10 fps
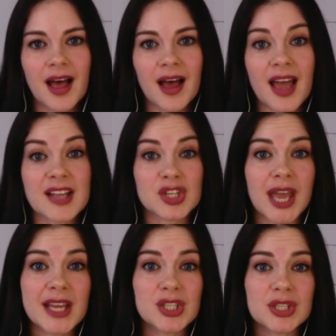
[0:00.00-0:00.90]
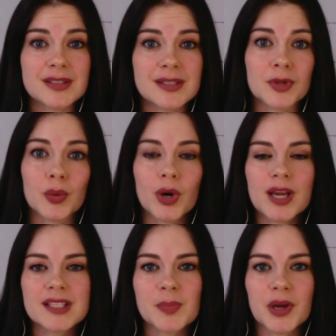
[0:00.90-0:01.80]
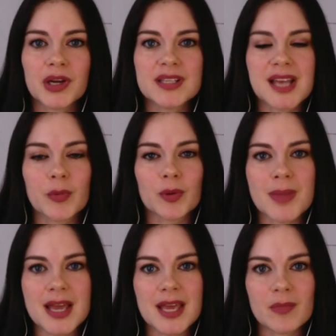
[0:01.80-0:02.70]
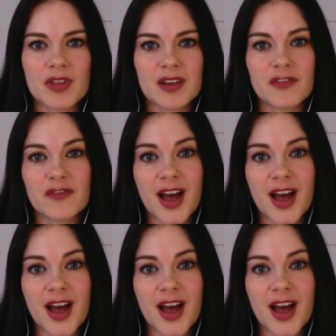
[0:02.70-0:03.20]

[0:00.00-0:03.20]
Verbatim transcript: education, similar work experience, and were making within